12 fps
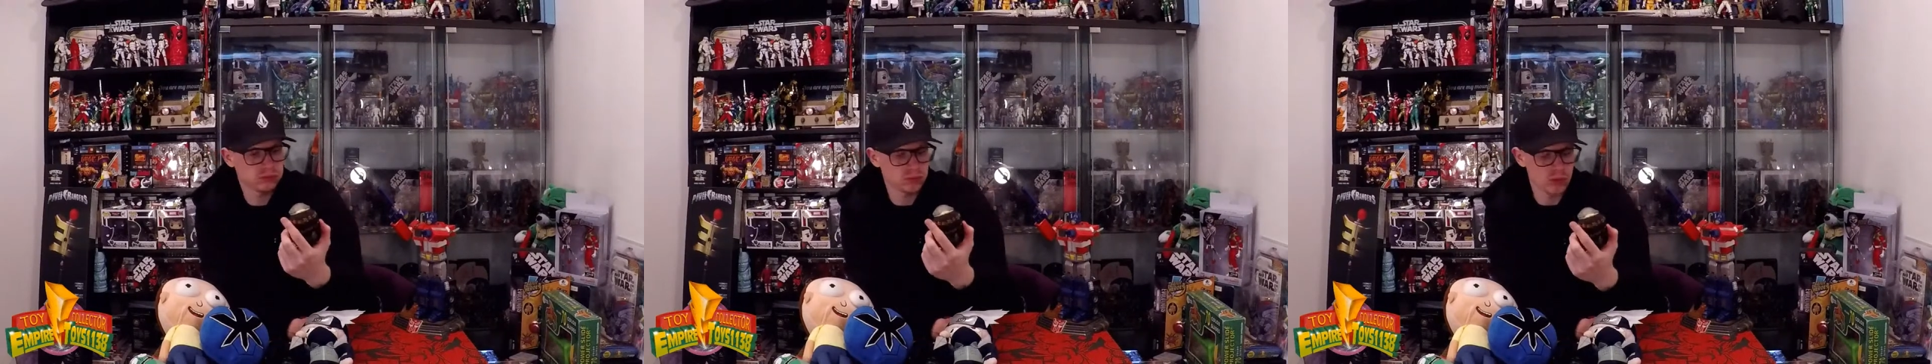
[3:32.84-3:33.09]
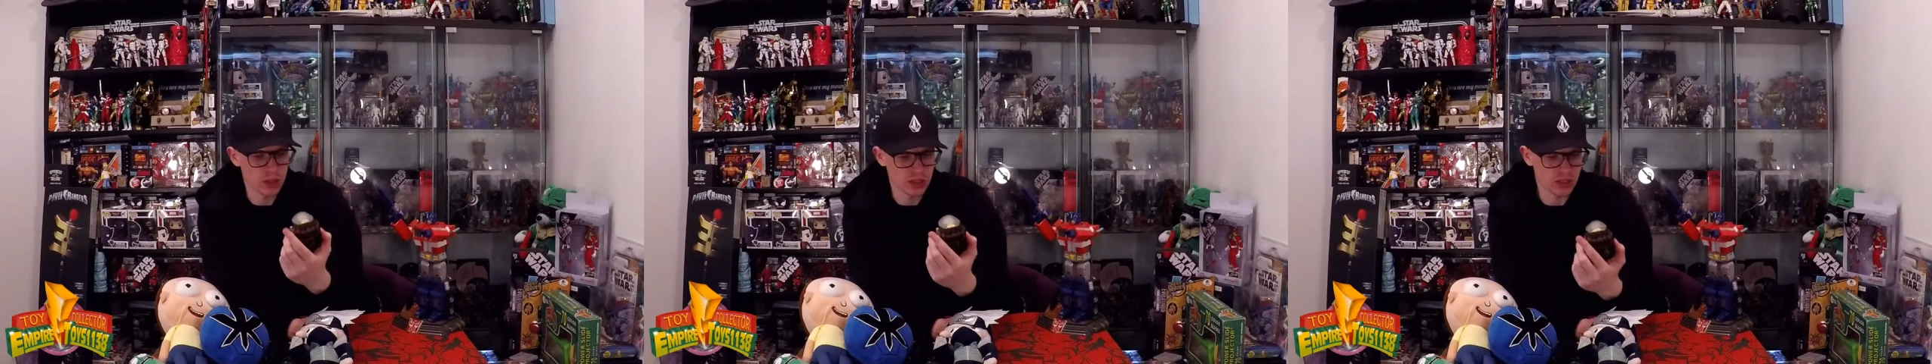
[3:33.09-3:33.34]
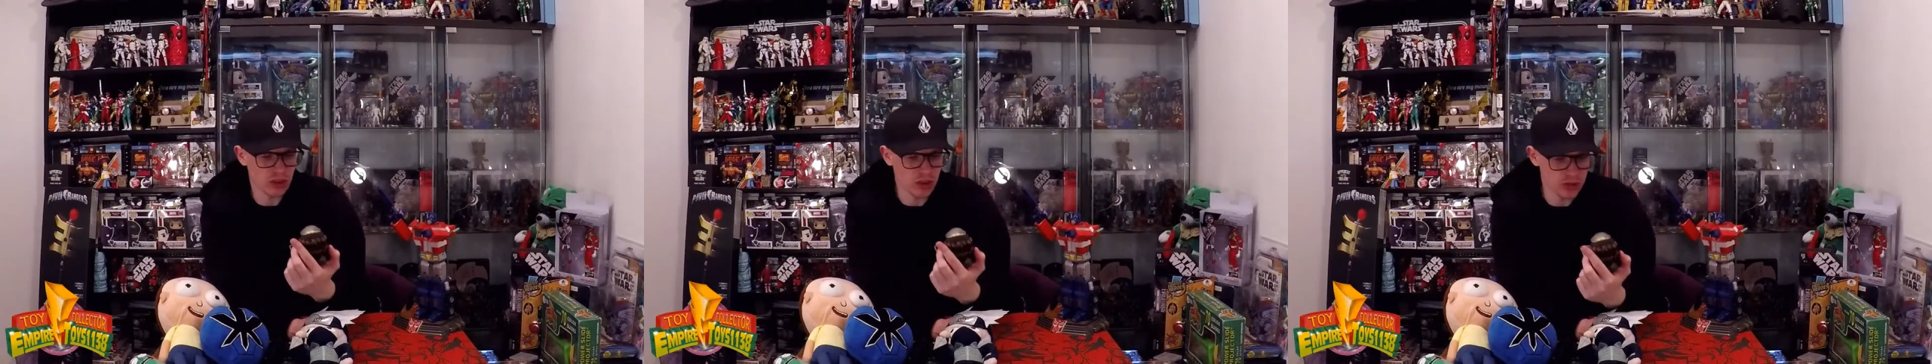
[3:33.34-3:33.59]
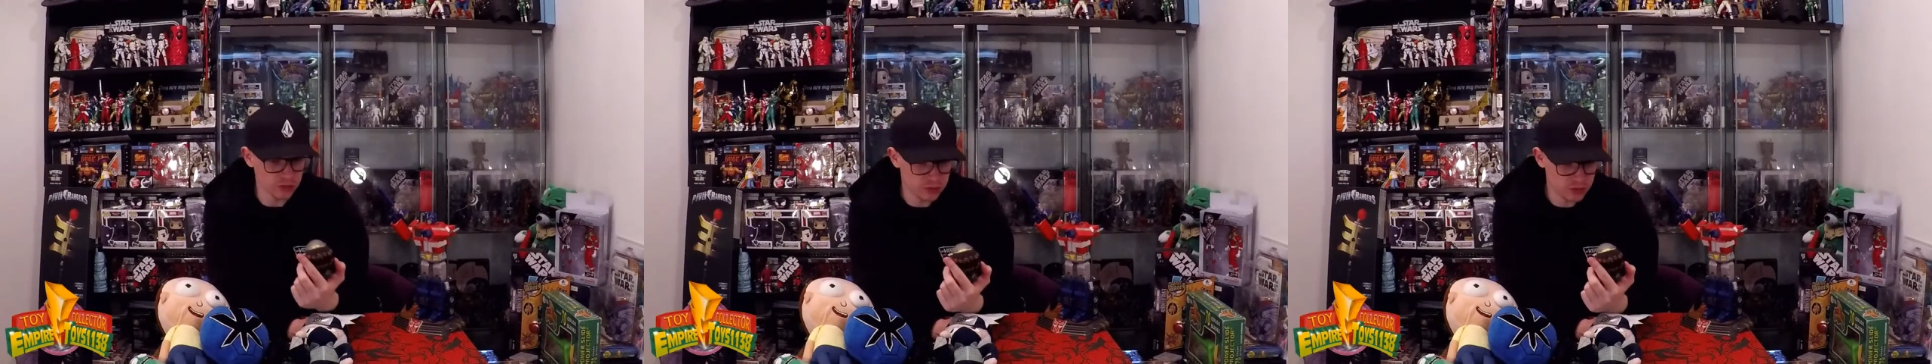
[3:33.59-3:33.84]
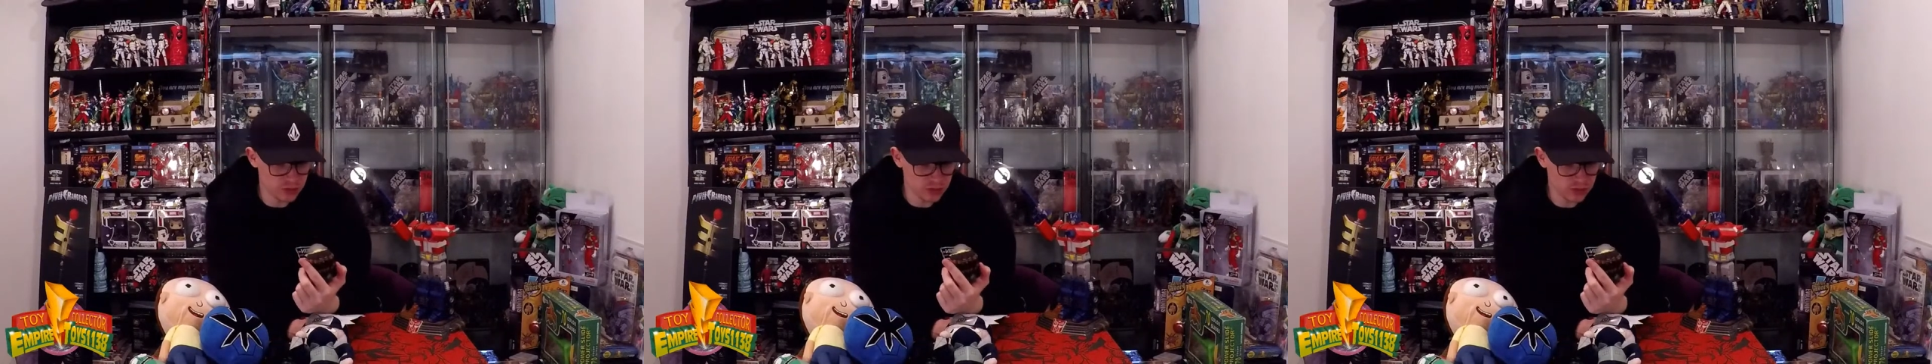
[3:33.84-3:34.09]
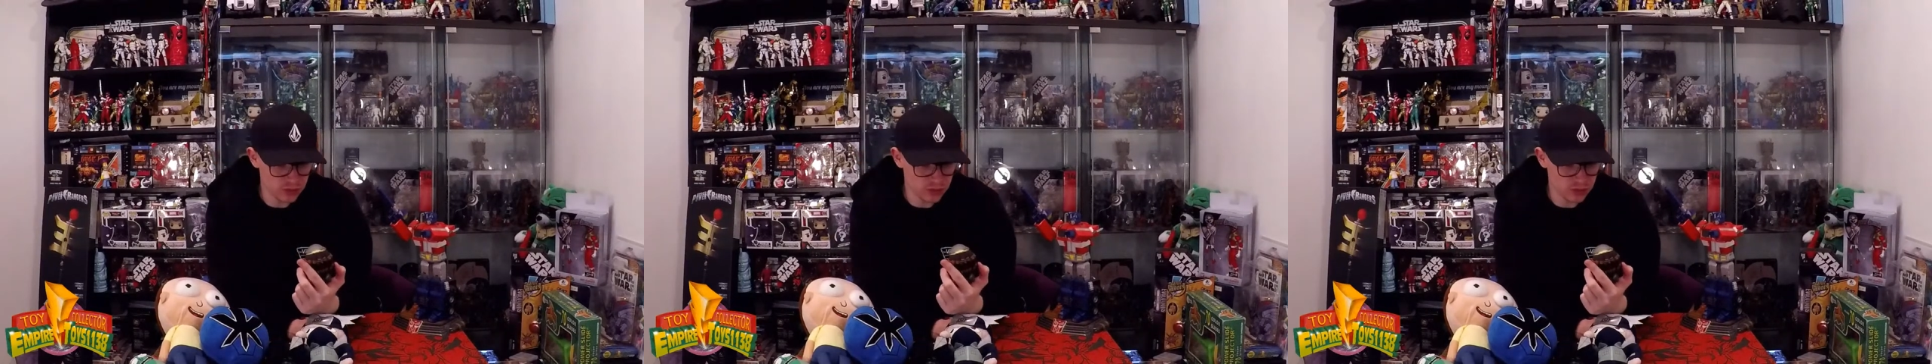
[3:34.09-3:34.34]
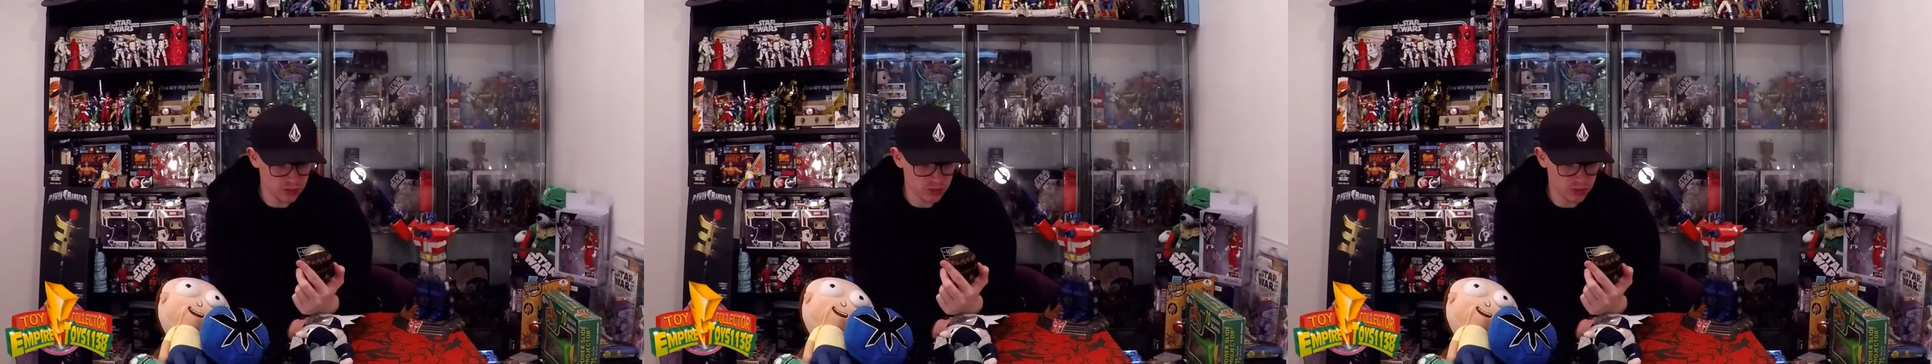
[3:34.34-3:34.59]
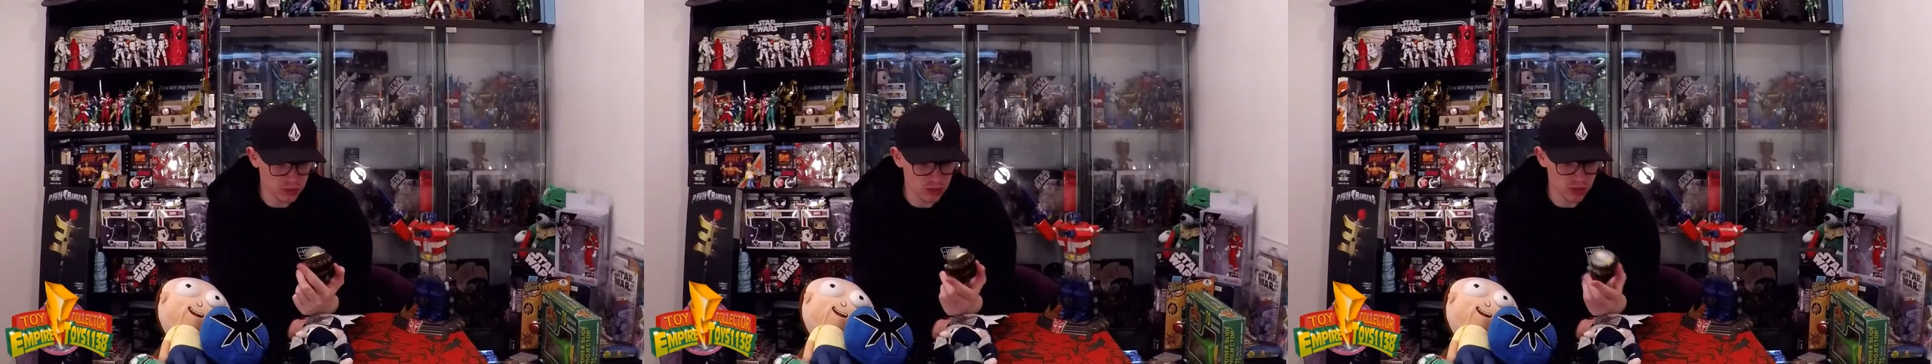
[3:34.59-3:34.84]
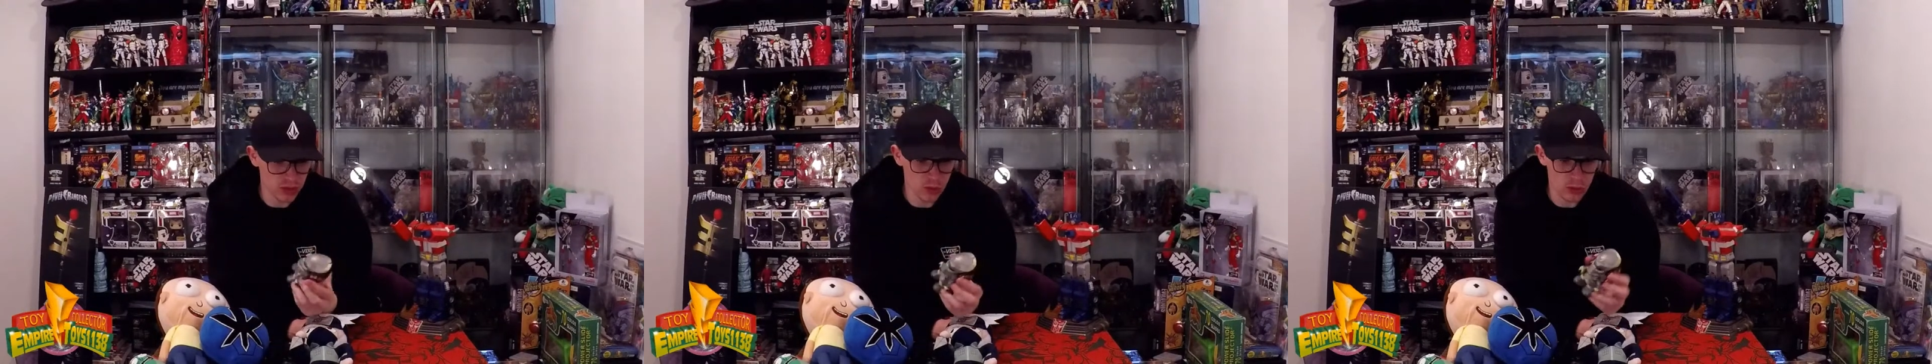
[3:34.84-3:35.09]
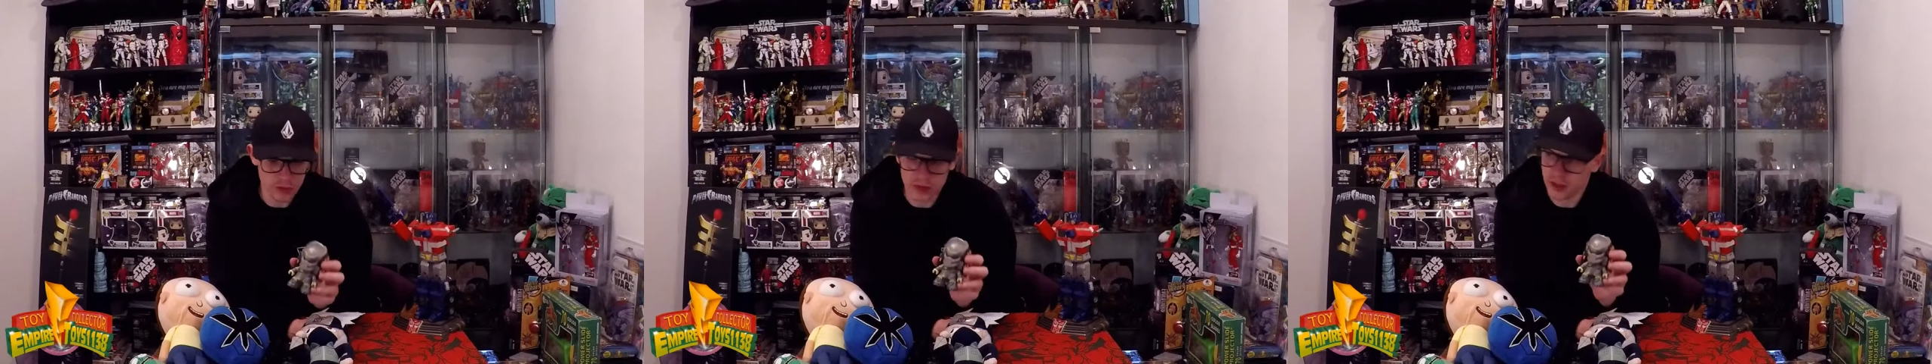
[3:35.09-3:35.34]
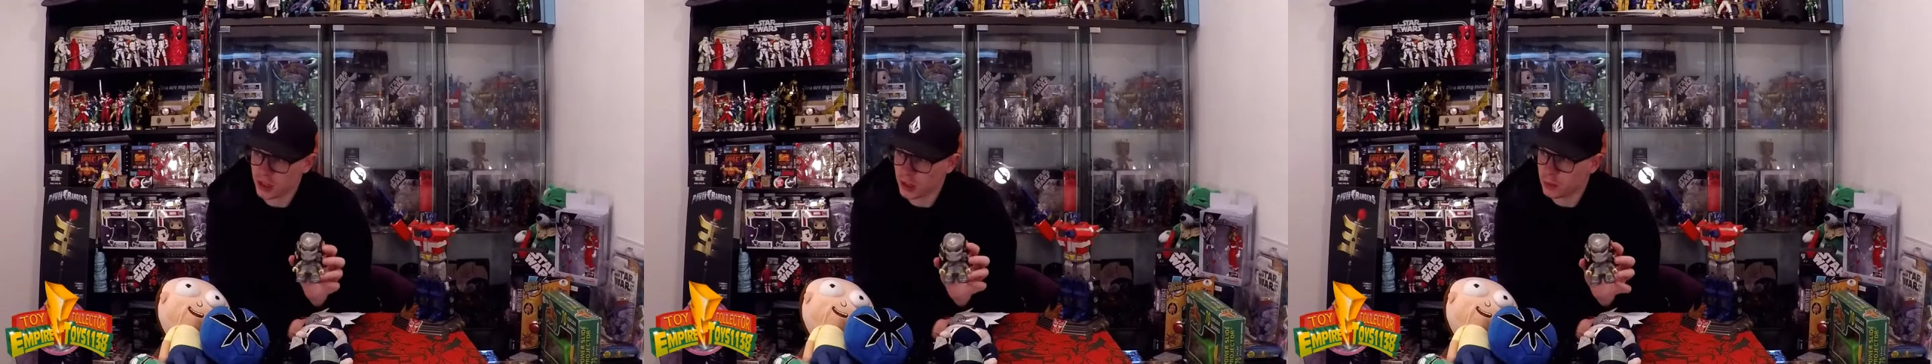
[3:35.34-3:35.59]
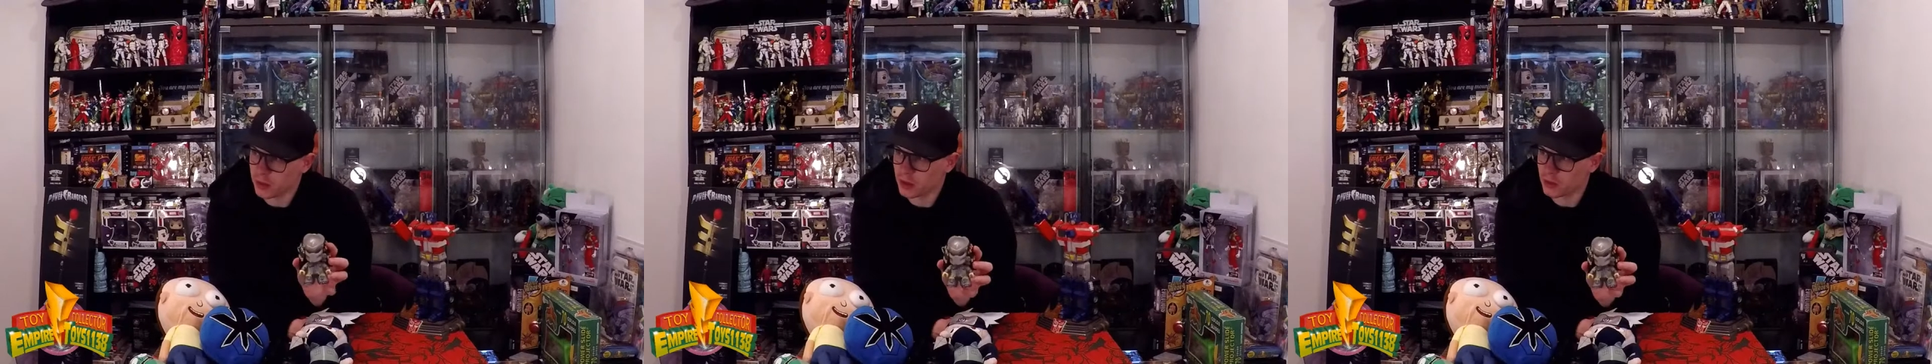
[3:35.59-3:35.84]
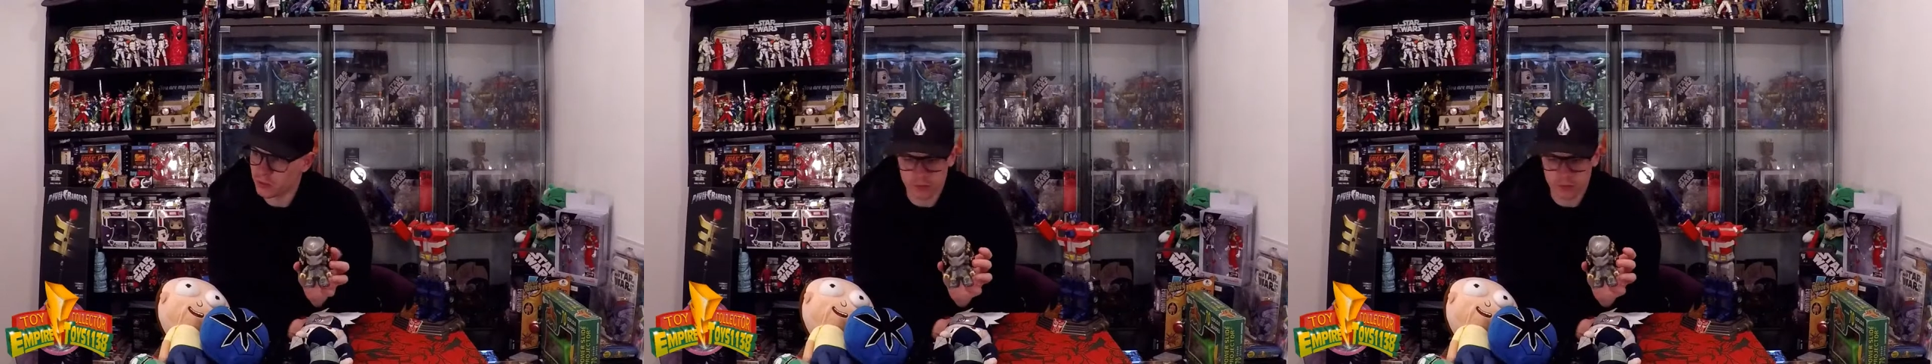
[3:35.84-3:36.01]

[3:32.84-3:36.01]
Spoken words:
I kind of didn't know where to keep it and